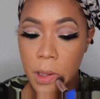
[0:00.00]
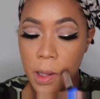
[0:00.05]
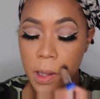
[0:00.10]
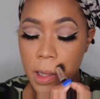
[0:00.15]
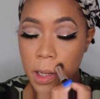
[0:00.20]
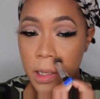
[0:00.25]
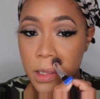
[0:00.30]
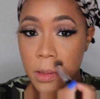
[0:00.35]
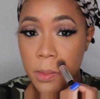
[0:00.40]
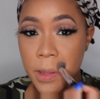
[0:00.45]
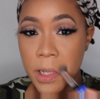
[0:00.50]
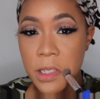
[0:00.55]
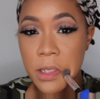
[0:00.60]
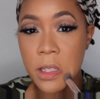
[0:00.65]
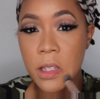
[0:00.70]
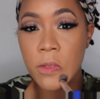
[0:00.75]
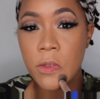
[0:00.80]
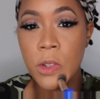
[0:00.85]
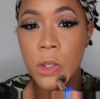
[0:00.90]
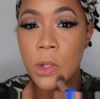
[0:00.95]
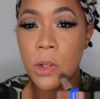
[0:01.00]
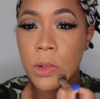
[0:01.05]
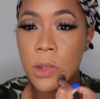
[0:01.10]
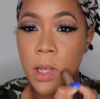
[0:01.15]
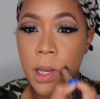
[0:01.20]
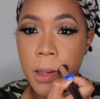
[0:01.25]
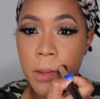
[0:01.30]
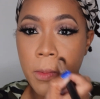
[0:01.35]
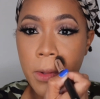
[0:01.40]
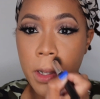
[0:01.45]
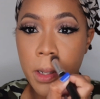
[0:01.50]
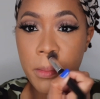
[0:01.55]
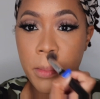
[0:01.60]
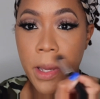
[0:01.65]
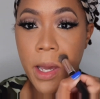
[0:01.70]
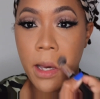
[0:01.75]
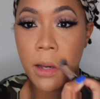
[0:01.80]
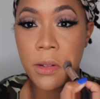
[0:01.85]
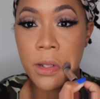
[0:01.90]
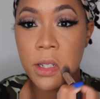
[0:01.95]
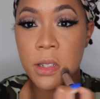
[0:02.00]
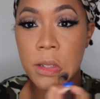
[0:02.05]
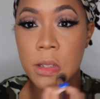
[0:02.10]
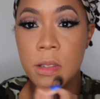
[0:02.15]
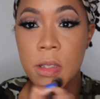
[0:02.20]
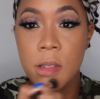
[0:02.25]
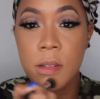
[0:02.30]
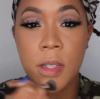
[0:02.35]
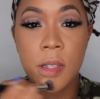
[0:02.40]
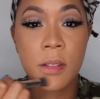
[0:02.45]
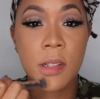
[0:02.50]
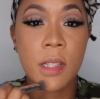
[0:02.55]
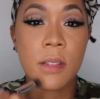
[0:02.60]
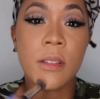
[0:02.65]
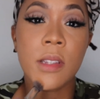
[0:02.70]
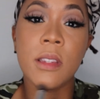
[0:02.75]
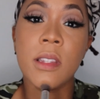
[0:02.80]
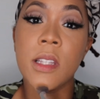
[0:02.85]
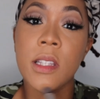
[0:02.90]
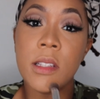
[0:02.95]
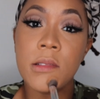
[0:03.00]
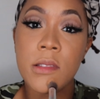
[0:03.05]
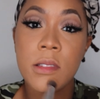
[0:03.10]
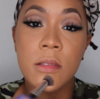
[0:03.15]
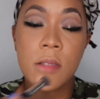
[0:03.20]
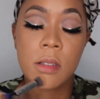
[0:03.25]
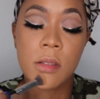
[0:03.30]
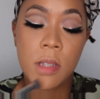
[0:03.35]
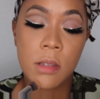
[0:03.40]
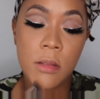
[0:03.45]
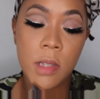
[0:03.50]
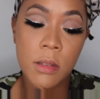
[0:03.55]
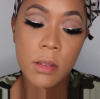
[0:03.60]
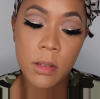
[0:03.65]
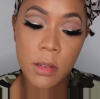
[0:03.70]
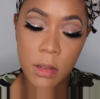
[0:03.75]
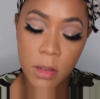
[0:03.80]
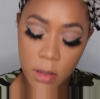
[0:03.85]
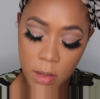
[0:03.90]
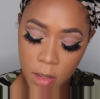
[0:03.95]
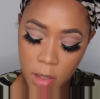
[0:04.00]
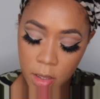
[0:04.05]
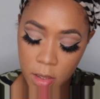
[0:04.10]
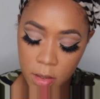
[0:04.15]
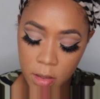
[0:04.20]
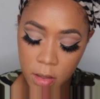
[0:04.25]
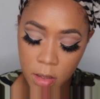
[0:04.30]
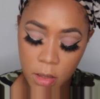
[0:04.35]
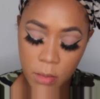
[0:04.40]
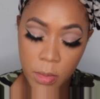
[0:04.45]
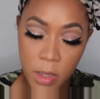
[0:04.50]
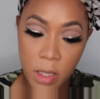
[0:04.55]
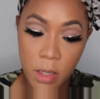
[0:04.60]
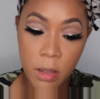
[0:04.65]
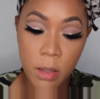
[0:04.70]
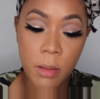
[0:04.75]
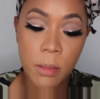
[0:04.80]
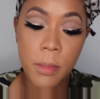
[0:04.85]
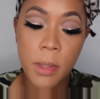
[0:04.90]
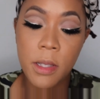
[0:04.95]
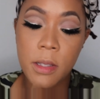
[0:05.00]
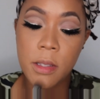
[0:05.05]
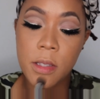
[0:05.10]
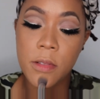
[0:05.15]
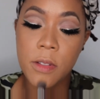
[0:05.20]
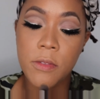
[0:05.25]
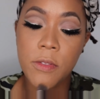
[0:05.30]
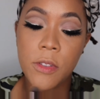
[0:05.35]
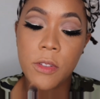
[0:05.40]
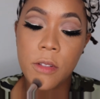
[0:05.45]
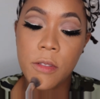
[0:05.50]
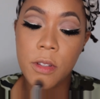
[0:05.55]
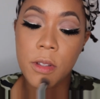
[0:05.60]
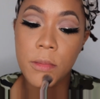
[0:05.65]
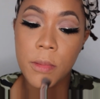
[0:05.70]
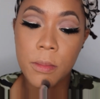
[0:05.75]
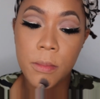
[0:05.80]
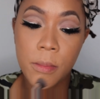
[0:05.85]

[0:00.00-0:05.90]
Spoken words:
And especially if you don't like wearing powders, this is going to be amazing for you.